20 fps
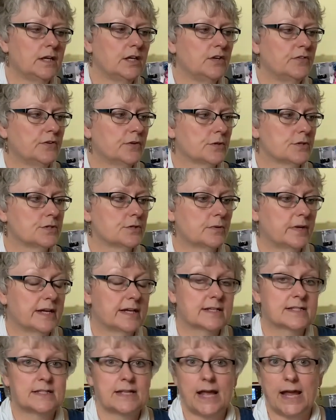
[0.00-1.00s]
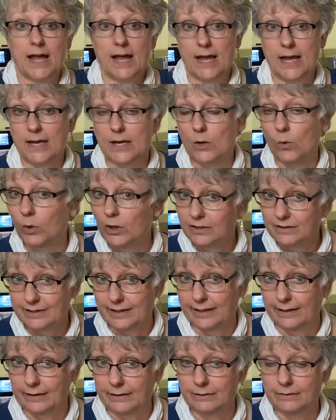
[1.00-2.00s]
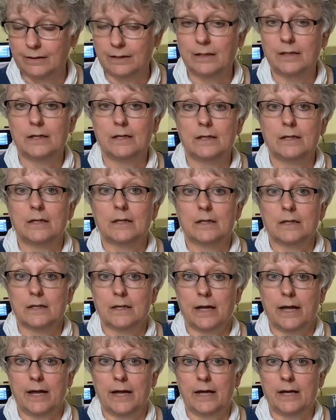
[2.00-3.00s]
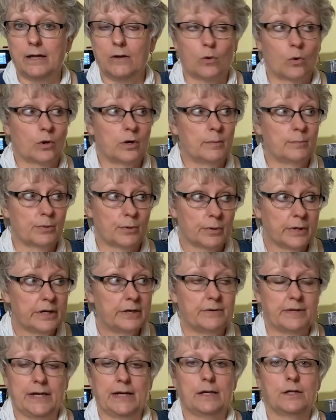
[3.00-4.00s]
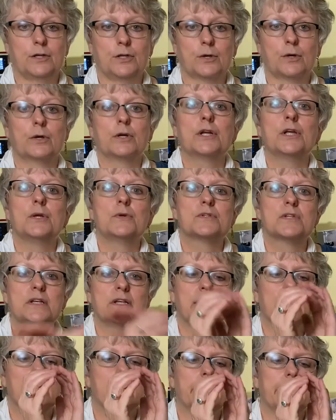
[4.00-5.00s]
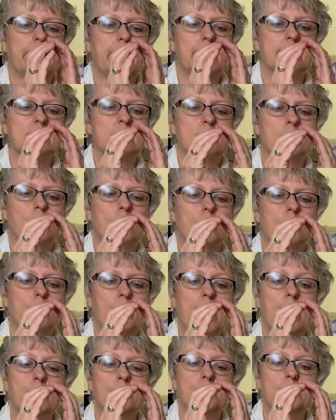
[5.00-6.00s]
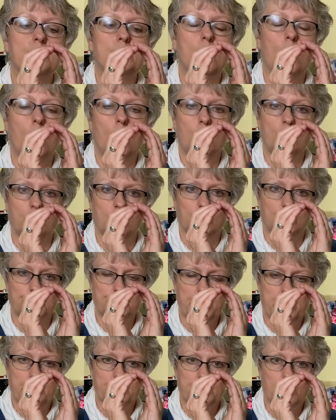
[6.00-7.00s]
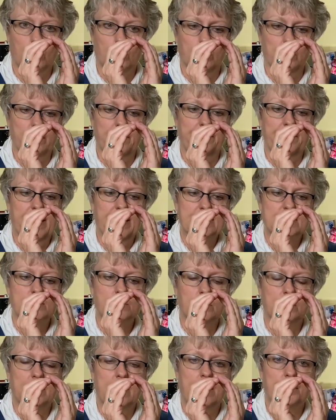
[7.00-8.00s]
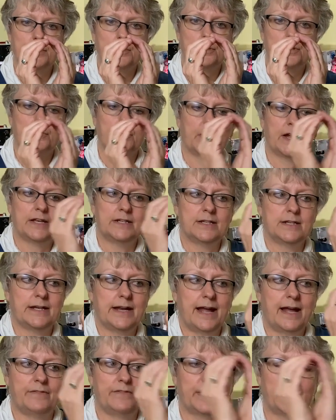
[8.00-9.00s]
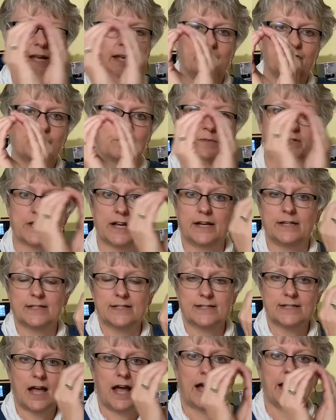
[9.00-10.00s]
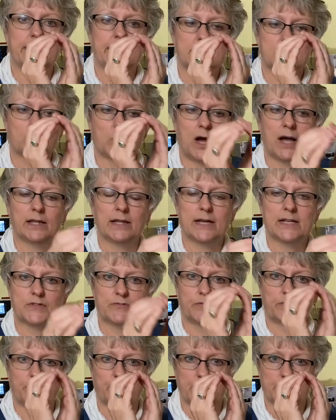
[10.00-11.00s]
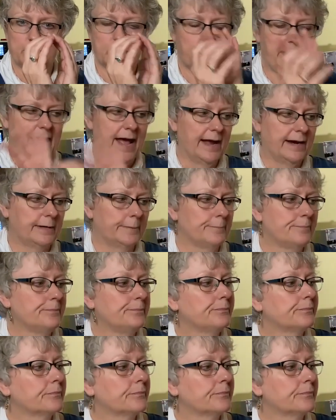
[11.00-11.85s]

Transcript: If you're doing, say, quilting or embroidery, you're going to use a needle that has a more rounded, oval shaped hole, and that's to allow your thread to navigate from side to side as well as from front to back.